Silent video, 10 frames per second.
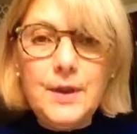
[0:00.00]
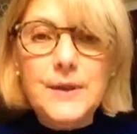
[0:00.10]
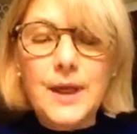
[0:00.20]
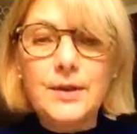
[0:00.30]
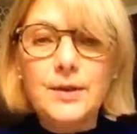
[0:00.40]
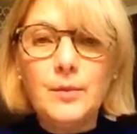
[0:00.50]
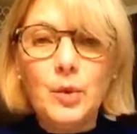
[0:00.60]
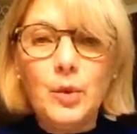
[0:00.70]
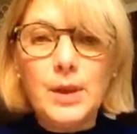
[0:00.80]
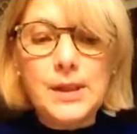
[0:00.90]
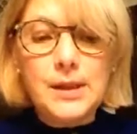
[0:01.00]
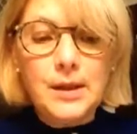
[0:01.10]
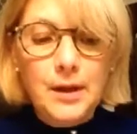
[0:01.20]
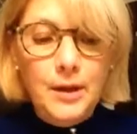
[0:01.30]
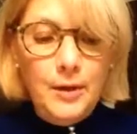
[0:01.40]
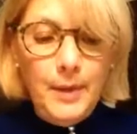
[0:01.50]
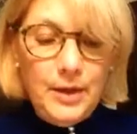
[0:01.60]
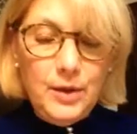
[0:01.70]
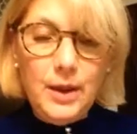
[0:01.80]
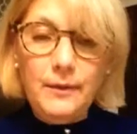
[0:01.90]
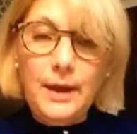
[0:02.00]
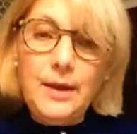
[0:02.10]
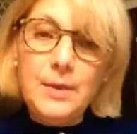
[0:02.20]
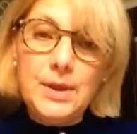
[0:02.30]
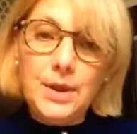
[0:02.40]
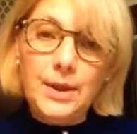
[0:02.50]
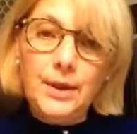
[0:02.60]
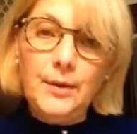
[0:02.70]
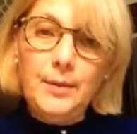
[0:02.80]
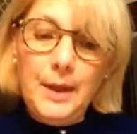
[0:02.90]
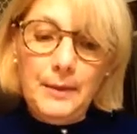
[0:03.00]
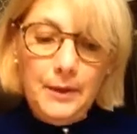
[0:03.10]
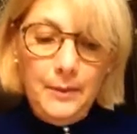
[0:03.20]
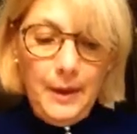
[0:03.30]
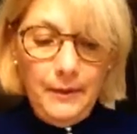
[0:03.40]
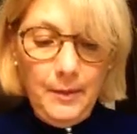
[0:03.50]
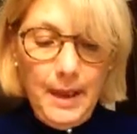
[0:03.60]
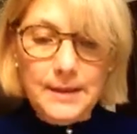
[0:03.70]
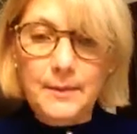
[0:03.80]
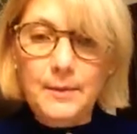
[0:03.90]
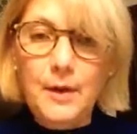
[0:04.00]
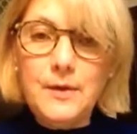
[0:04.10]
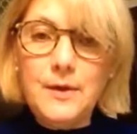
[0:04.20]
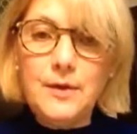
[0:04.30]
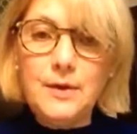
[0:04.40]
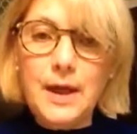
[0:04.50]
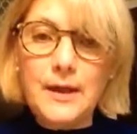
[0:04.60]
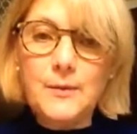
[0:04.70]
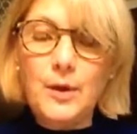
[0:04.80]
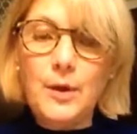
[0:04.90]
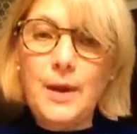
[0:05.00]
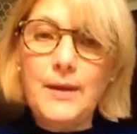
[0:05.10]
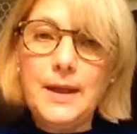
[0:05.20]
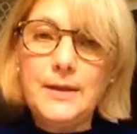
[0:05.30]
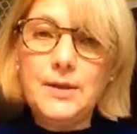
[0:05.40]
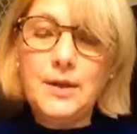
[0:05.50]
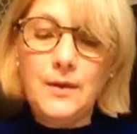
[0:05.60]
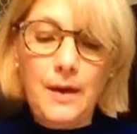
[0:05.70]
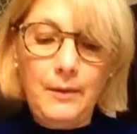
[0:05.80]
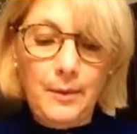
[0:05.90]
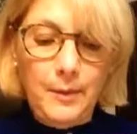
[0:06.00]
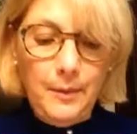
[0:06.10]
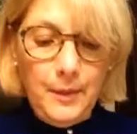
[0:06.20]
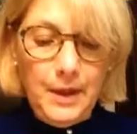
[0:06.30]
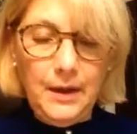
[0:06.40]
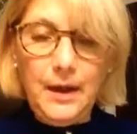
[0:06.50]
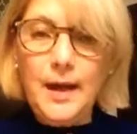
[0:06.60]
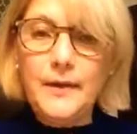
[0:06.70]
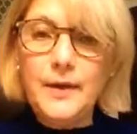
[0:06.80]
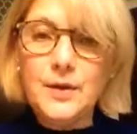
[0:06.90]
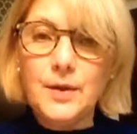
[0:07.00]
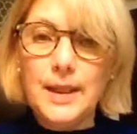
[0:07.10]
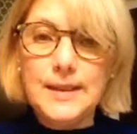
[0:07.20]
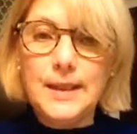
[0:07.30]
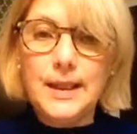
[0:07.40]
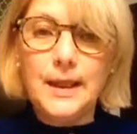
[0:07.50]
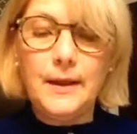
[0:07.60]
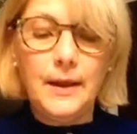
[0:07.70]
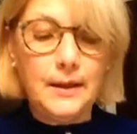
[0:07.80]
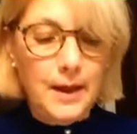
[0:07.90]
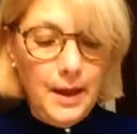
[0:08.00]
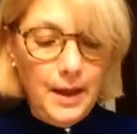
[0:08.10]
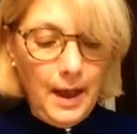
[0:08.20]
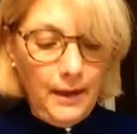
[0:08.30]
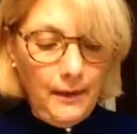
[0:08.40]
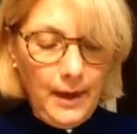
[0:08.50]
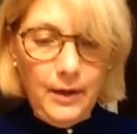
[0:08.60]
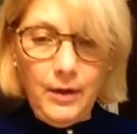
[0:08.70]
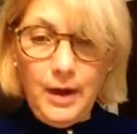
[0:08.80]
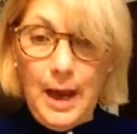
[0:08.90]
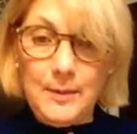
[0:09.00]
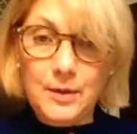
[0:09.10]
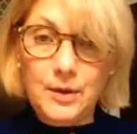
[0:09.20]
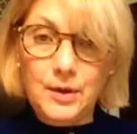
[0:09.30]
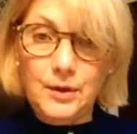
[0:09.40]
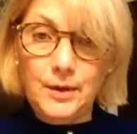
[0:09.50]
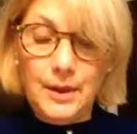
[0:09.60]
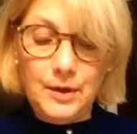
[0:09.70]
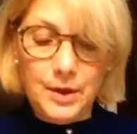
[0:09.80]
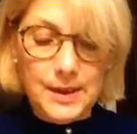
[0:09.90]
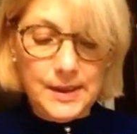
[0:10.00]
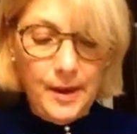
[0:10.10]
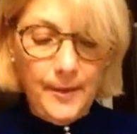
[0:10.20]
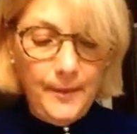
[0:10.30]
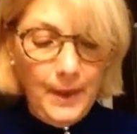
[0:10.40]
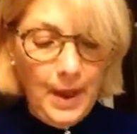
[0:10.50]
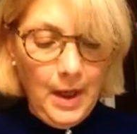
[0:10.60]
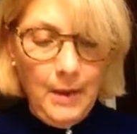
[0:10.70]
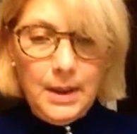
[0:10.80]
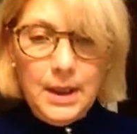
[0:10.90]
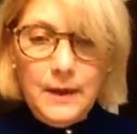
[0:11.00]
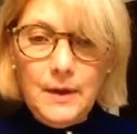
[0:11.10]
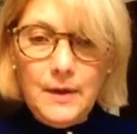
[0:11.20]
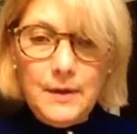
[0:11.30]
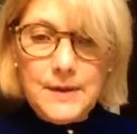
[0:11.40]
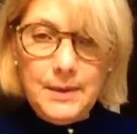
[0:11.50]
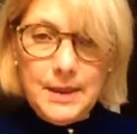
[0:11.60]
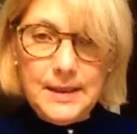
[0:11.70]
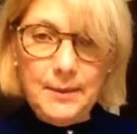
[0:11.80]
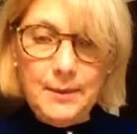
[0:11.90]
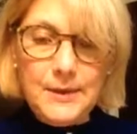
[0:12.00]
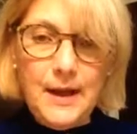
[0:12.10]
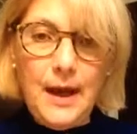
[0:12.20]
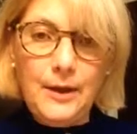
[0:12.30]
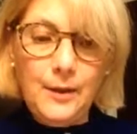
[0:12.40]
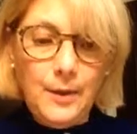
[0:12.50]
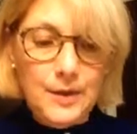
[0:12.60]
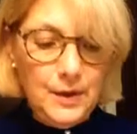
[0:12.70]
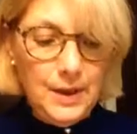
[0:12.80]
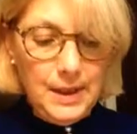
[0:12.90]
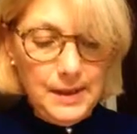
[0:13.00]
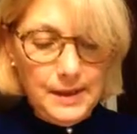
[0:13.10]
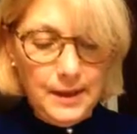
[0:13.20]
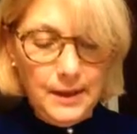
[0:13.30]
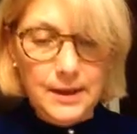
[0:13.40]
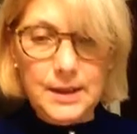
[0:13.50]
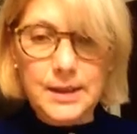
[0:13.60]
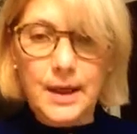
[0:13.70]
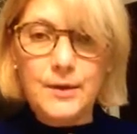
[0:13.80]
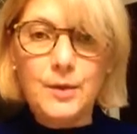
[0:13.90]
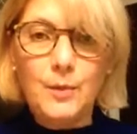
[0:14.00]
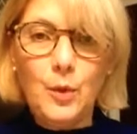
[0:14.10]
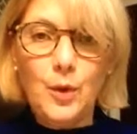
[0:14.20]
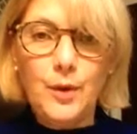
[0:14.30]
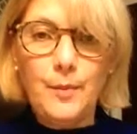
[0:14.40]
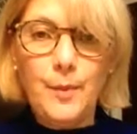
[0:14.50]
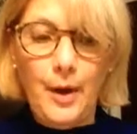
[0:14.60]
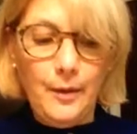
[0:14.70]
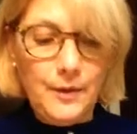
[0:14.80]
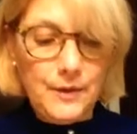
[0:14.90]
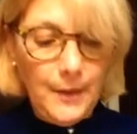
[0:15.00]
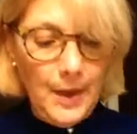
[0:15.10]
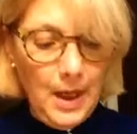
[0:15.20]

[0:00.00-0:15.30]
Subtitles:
your discussion boards, make sure you've read the material. Maybe you've even made some notes in your textbook about things that you thought were kind of interesting and that kind of like captured your interest. So I'm going to give you some examples of how you would do this in the discussion board post.